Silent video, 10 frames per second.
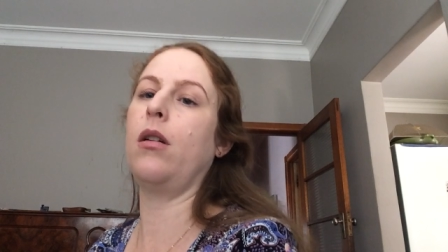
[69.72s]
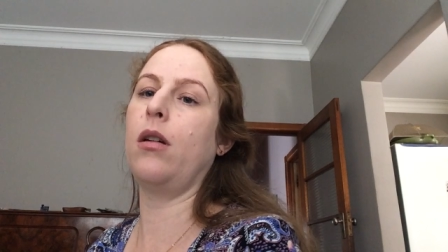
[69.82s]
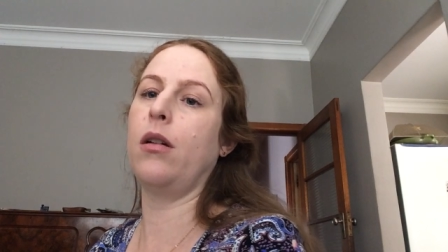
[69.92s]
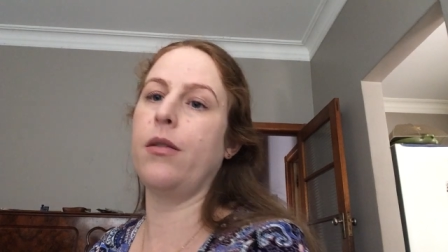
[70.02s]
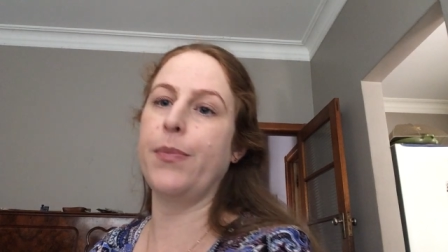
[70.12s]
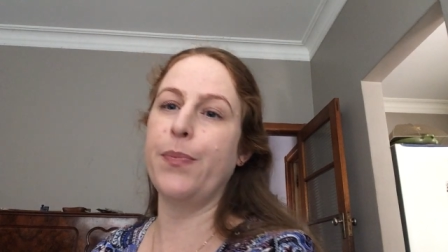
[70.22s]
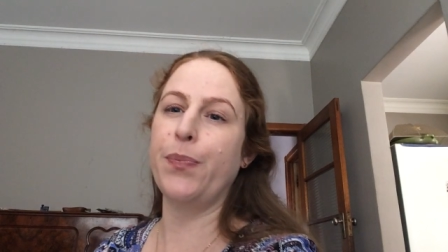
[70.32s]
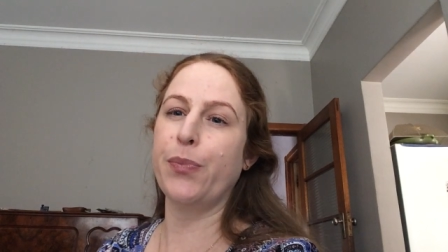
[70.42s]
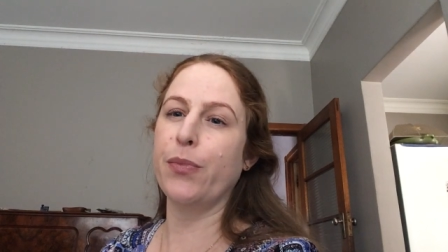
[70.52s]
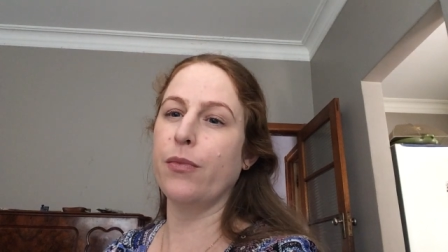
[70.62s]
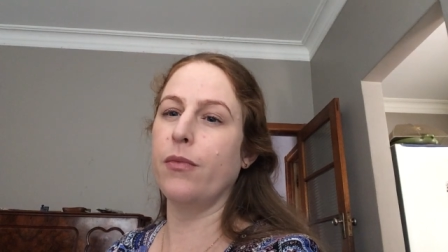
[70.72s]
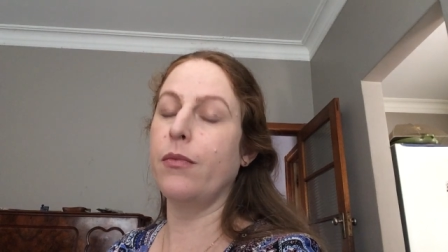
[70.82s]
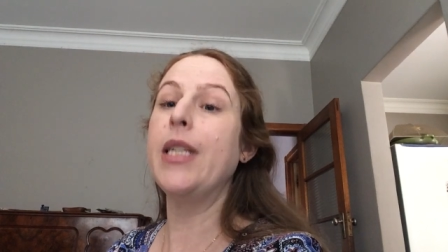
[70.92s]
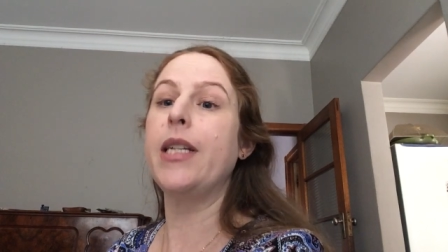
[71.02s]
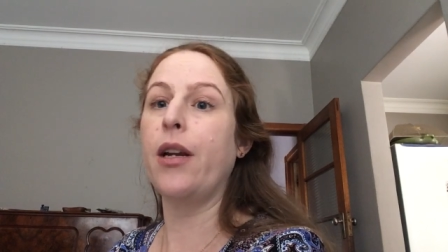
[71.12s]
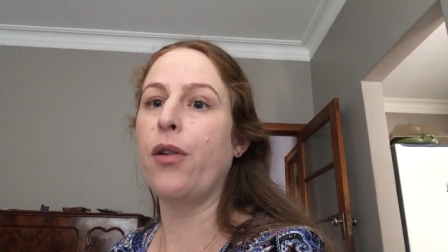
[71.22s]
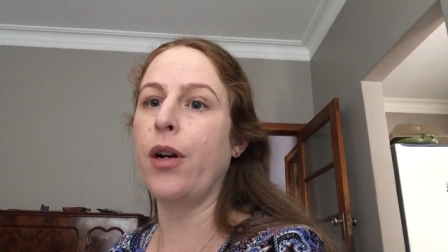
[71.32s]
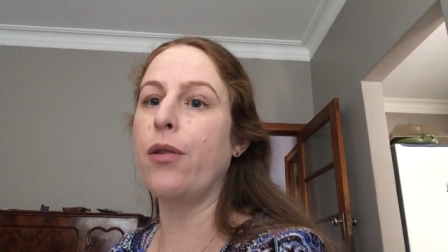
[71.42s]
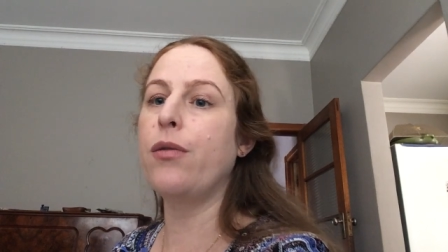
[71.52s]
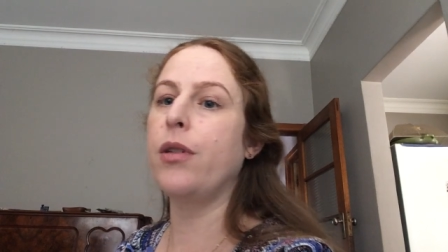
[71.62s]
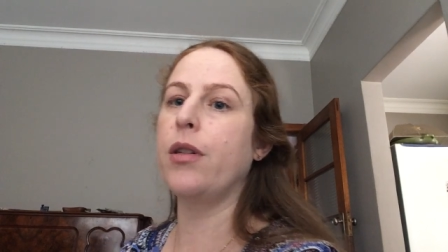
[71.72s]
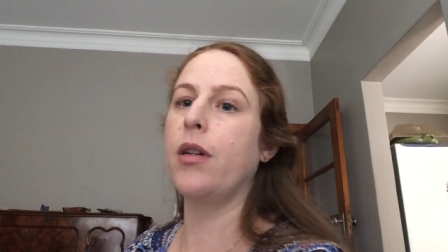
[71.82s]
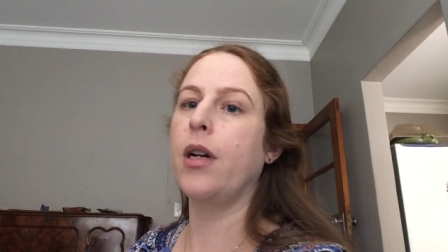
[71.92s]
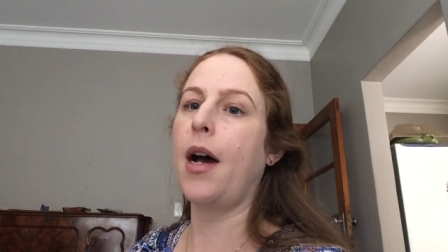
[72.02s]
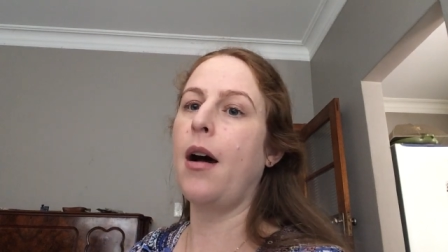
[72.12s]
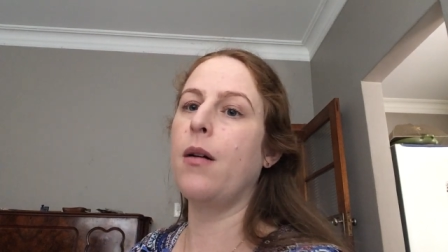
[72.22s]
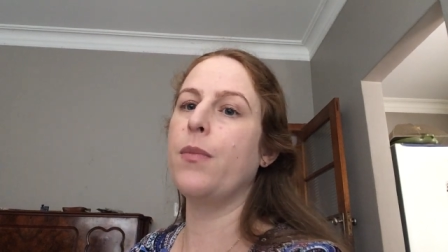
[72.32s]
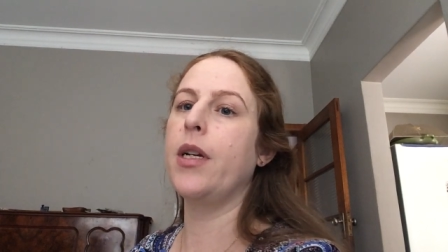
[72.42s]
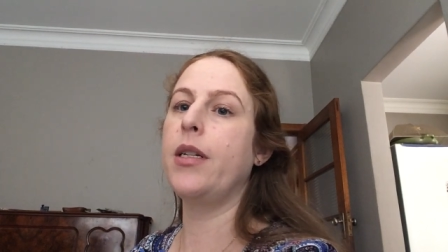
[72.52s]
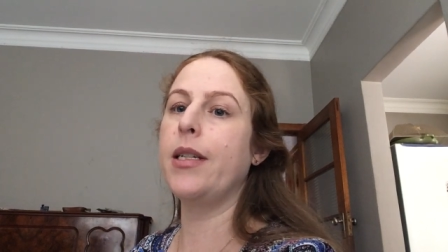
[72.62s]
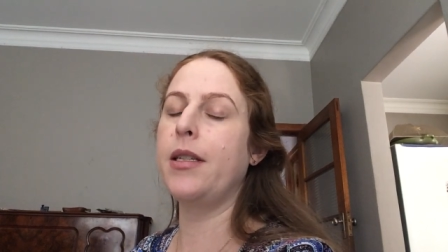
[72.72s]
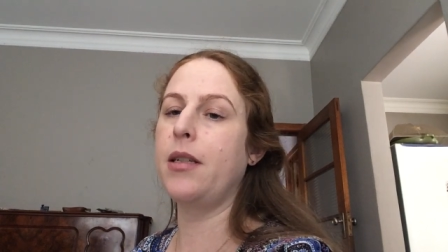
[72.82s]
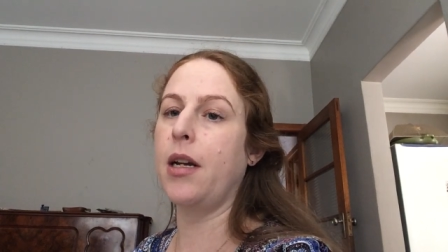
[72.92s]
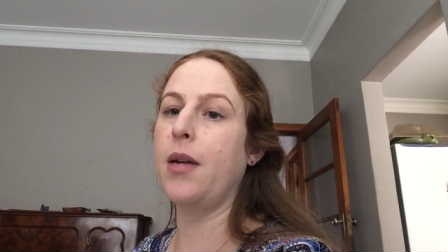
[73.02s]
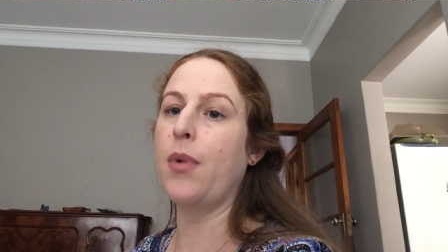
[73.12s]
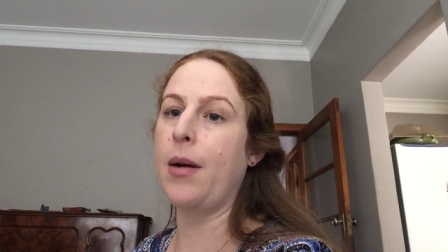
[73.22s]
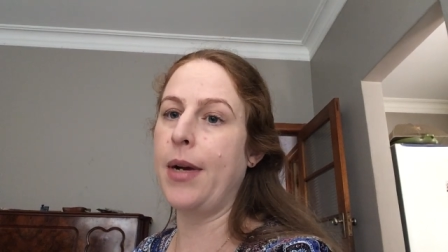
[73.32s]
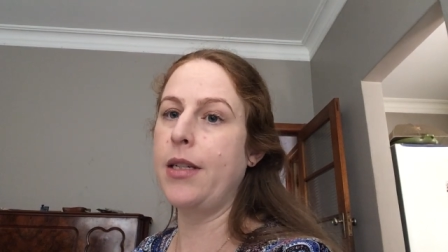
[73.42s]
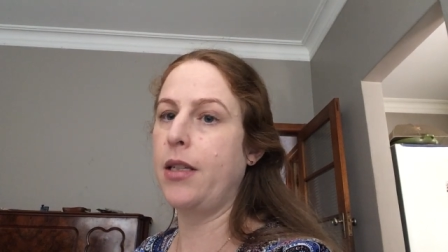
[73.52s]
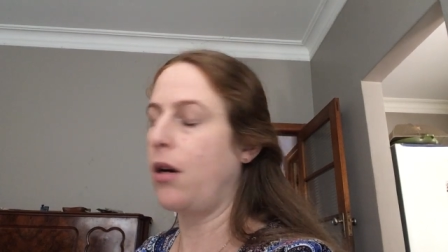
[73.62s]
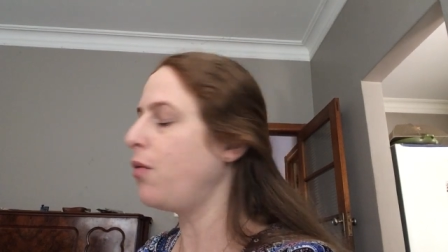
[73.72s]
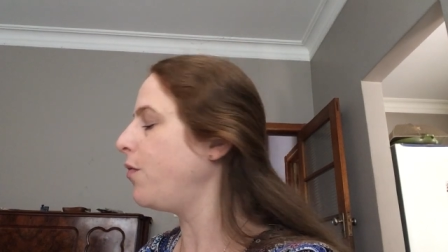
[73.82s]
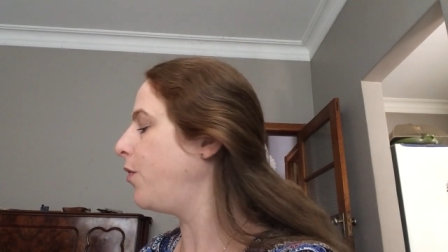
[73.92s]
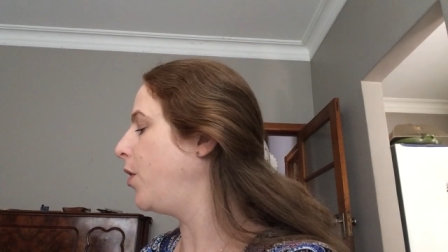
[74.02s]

um, material um, to study by myself,